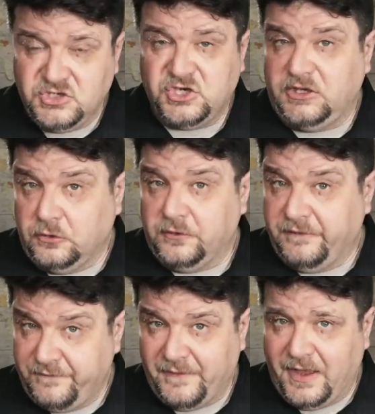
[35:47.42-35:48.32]
the
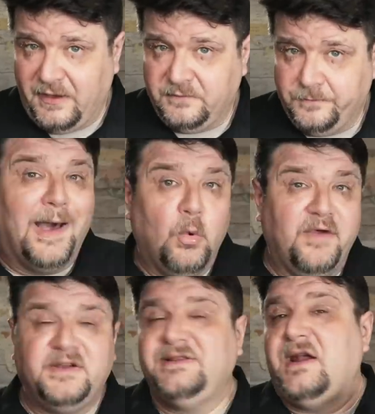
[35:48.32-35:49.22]
J35.
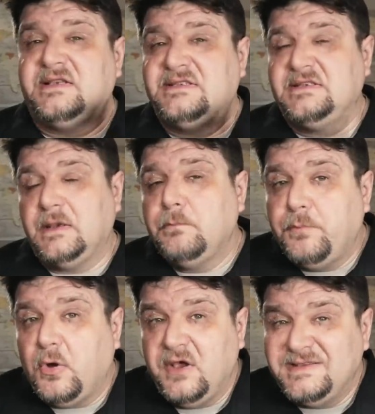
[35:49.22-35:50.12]
However, there are some
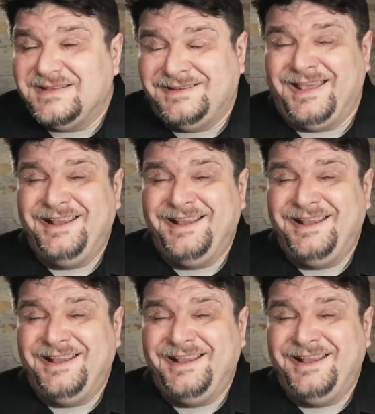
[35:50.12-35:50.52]
points that,